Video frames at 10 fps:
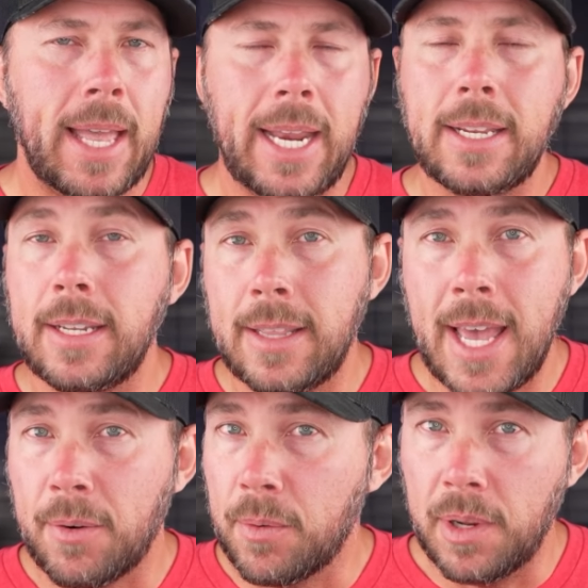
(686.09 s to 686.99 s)
I didn't need
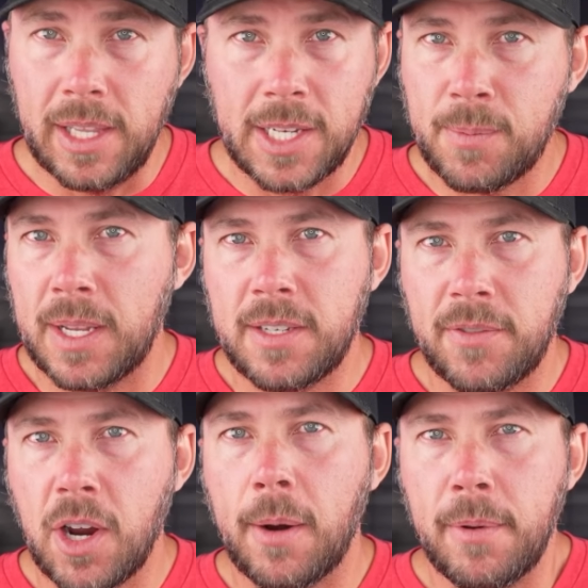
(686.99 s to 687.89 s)
that really
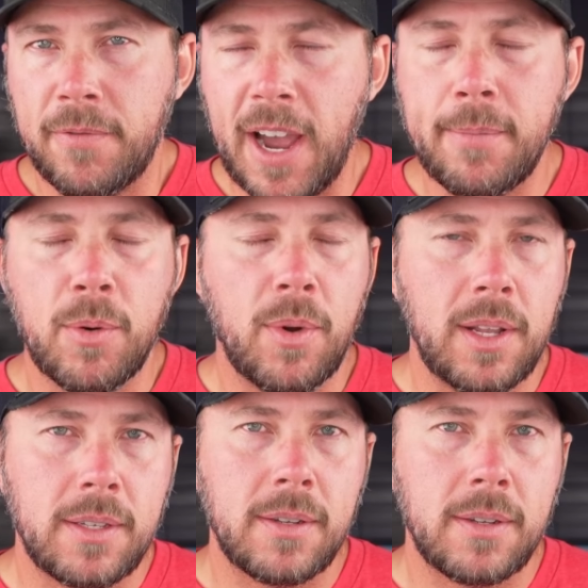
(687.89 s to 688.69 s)
expensive carbon fiber one,